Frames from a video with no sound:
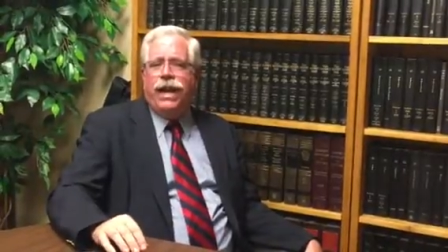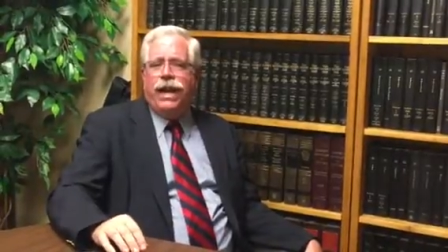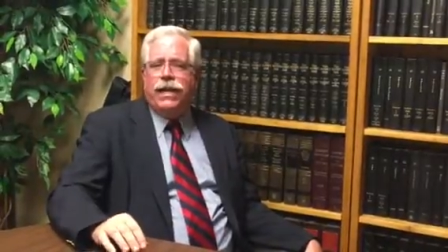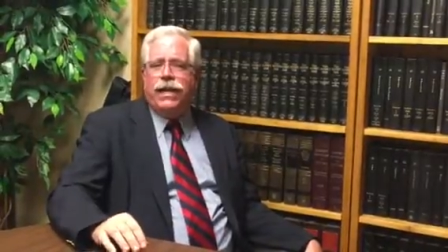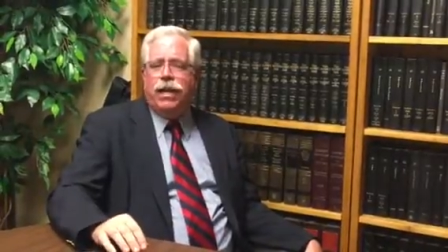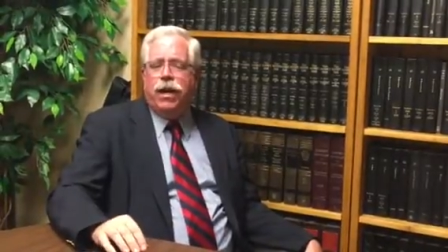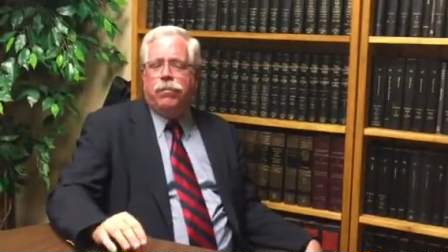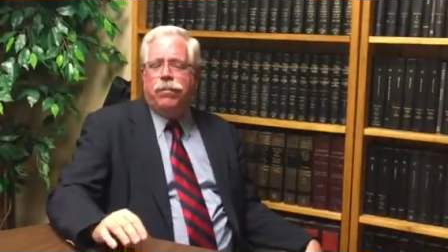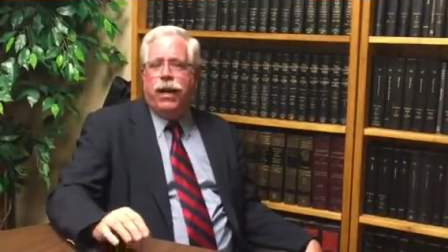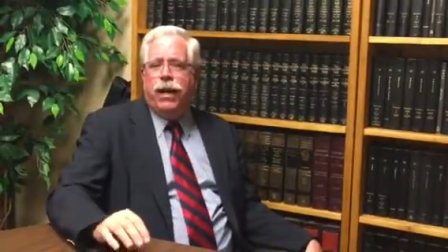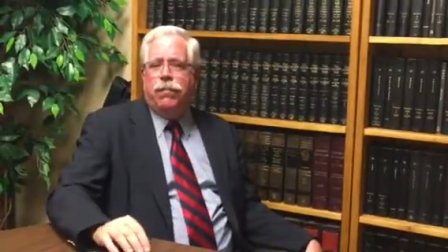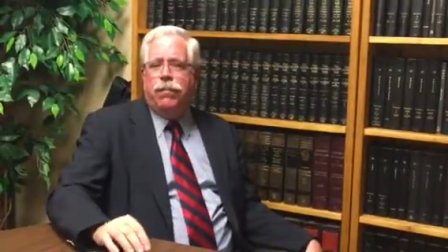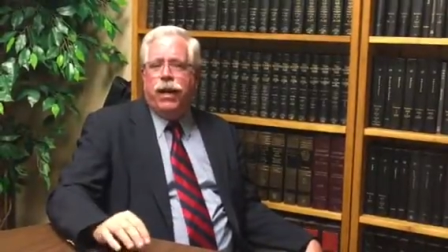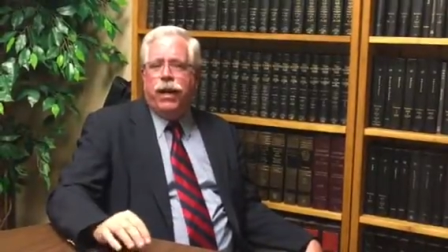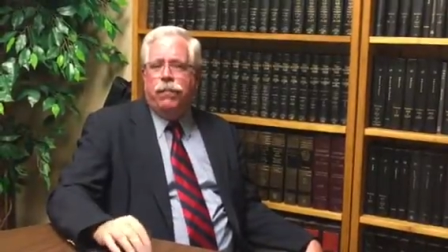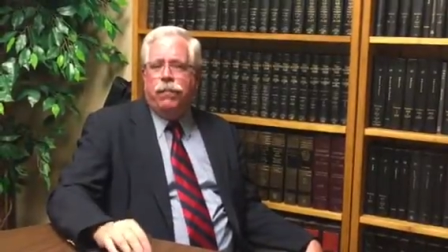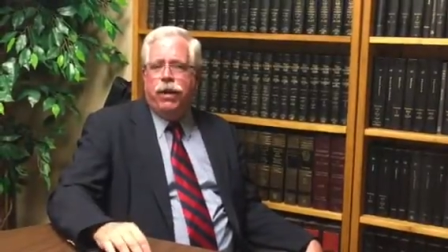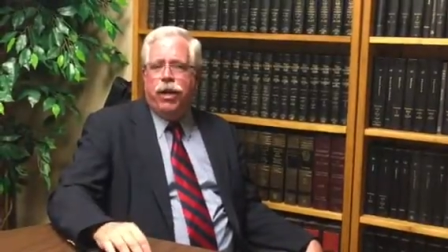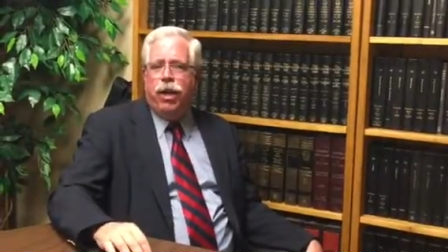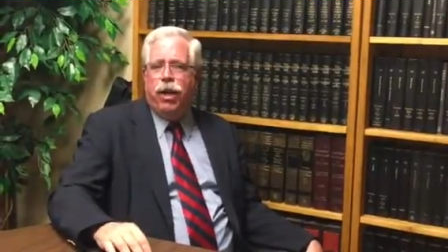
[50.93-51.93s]
income that
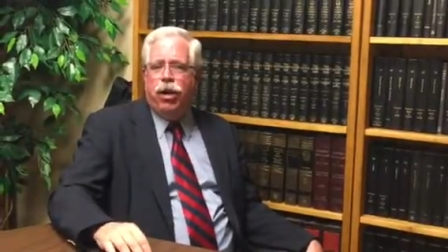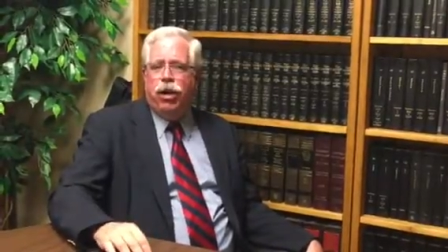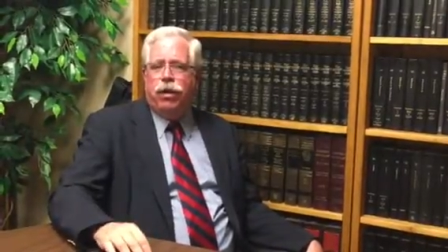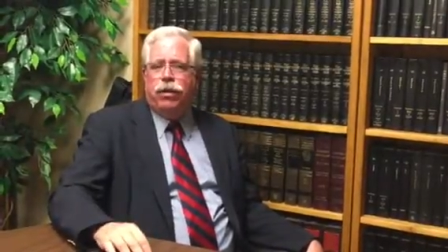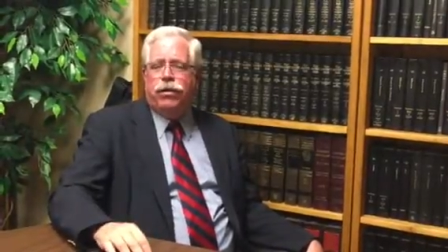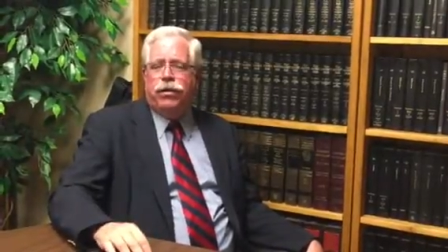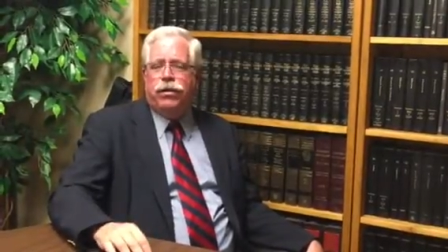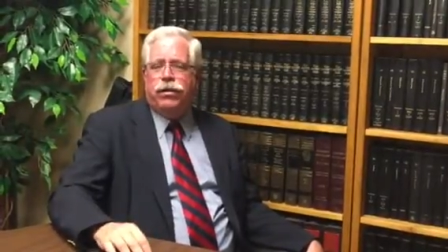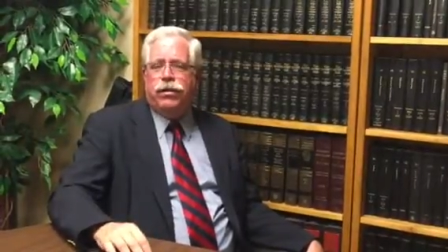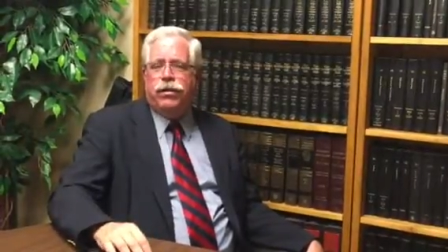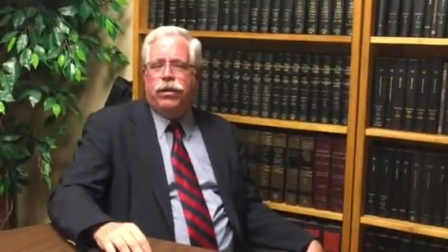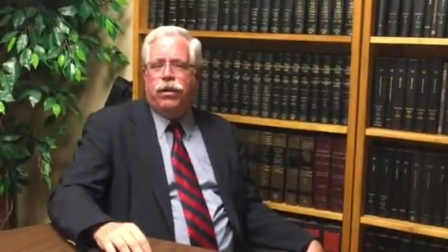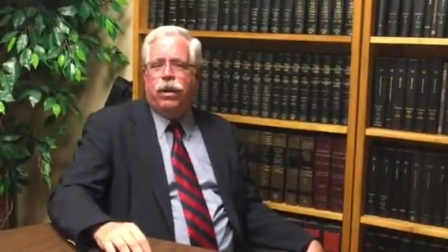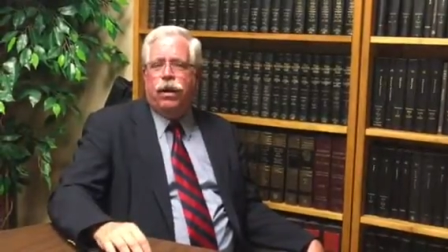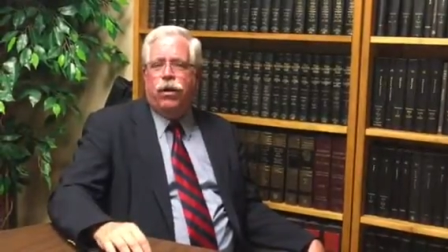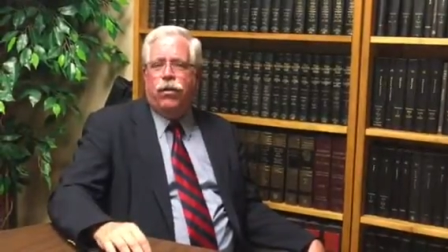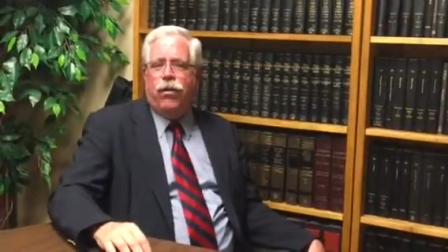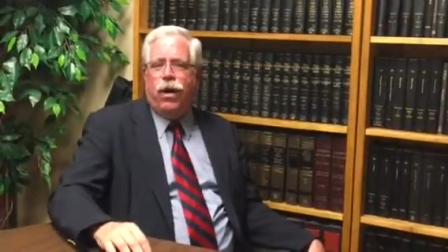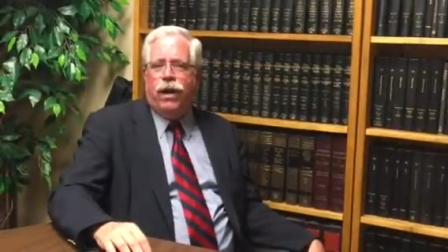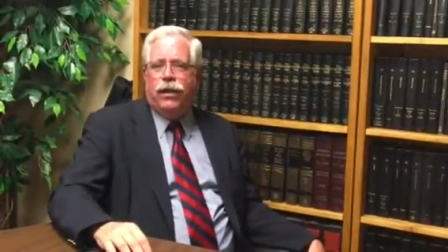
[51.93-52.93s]
may be earned
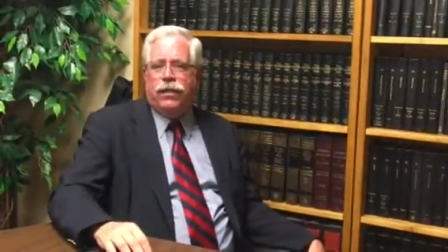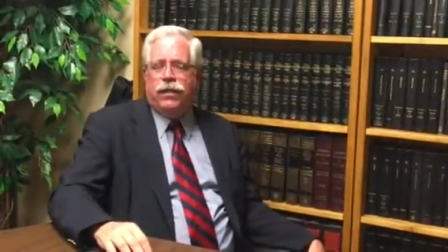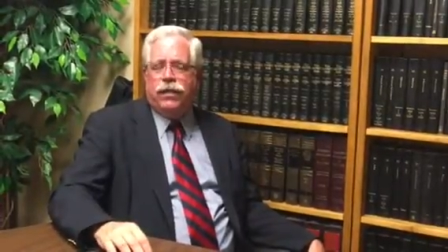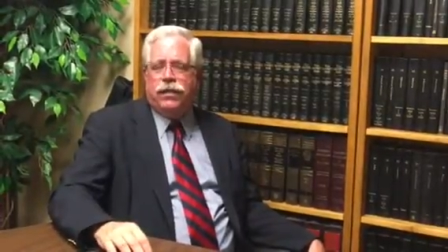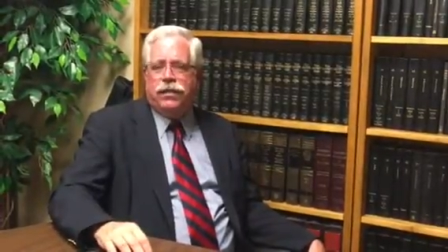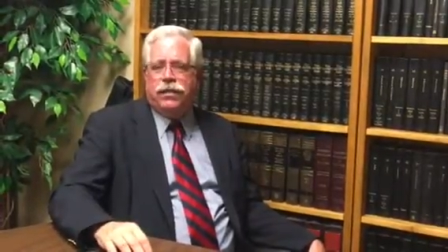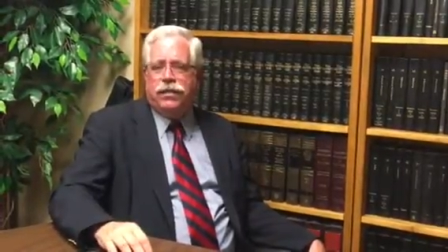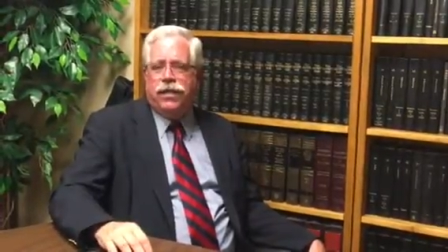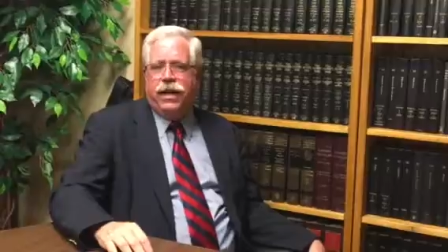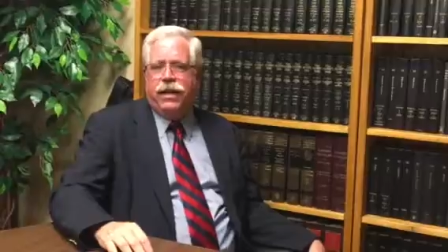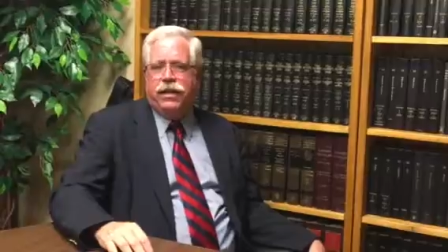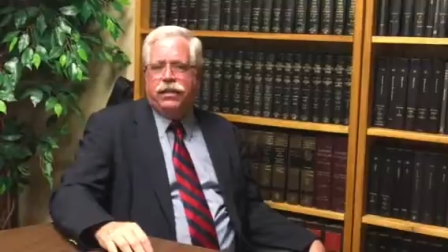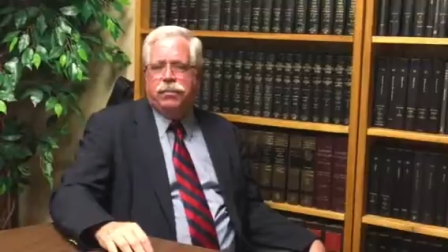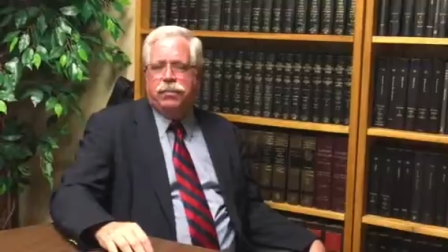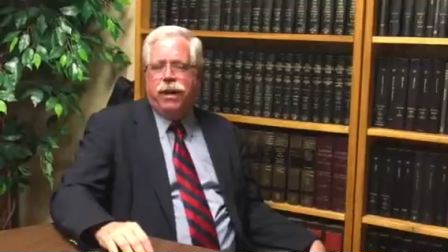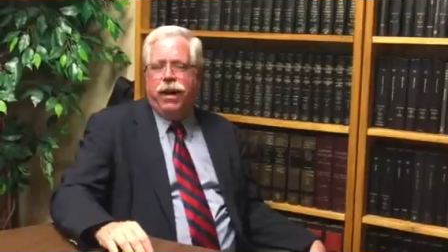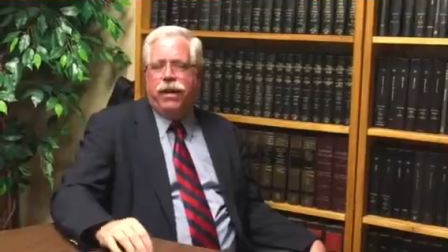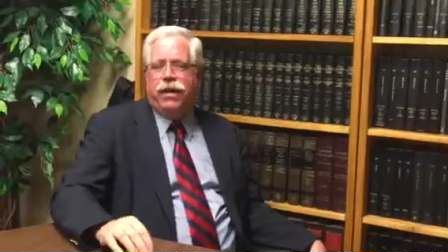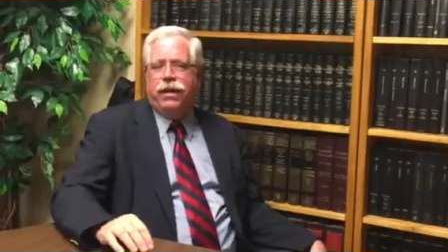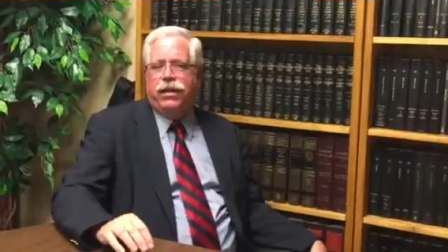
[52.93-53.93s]
while the estate is
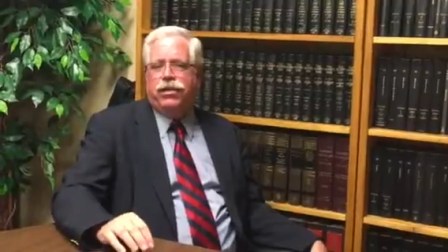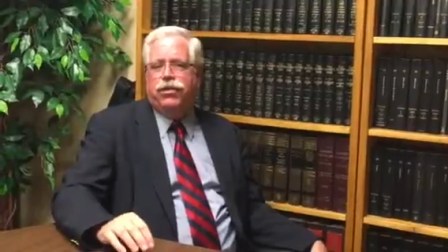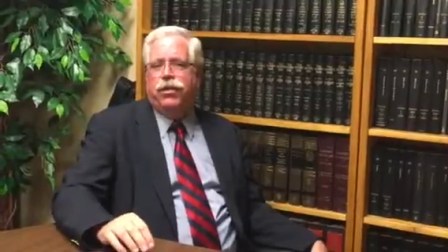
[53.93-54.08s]
pending.